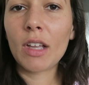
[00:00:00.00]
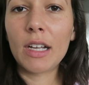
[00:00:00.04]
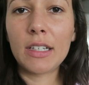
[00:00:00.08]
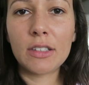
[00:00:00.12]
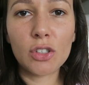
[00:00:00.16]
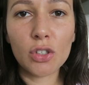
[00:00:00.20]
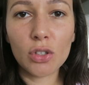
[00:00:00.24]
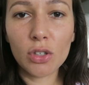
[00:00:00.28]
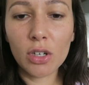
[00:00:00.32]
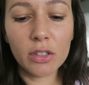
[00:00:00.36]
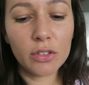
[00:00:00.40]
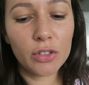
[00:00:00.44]

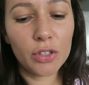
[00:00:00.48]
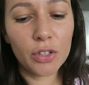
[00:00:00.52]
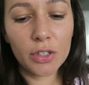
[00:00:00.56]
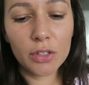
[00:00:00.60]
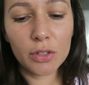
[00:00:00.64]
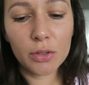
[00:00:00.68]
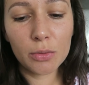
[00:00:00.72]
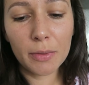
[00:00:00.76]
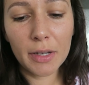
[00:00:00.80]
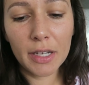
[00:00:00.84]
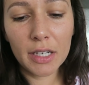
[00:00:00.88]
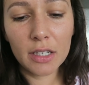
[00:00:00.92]
It's not too
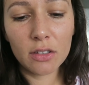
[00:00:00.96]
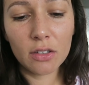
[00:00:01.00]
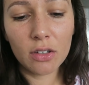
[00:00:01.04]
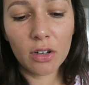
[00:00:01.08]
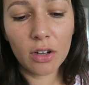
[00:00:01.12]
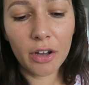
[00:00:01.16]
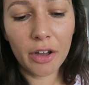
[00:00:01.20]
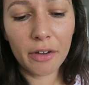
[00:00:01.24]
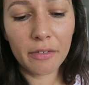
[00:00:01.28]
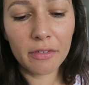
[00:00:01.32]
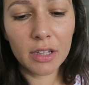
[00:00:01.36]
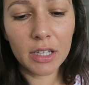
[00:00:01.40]
sweet,
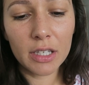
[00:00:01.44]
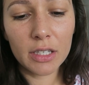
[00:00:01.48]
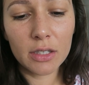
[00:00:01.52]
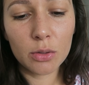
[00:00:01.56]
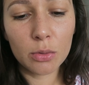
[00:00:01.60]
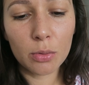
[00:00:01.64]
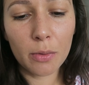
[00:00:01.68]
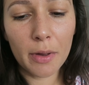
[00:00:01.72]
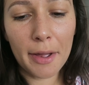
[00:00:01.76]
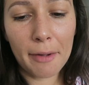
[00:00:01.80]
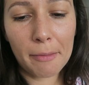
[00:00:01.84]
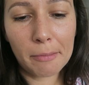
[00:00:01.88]
not overly
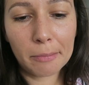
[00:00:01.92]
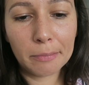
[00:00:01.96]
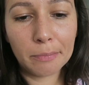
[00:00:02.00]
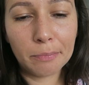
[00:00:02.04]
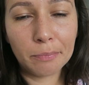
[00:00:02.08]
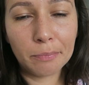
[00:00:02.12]
sweet.